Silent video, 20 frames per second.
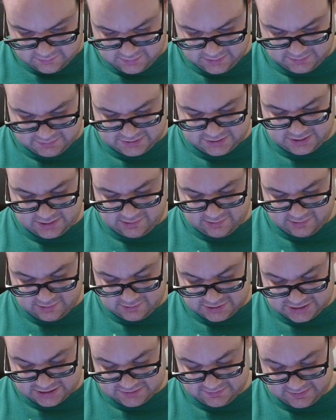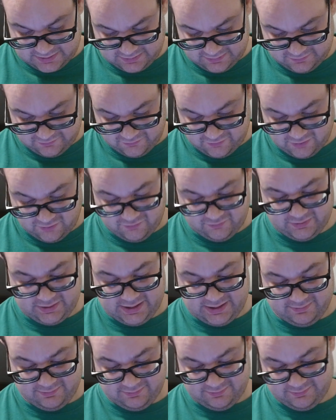But I'm sure y'all know she's been involved with
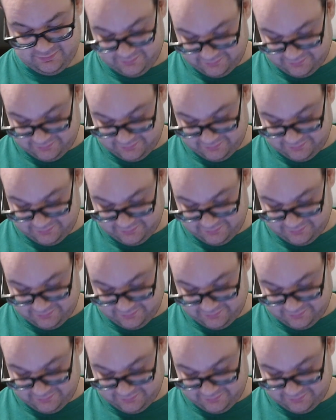that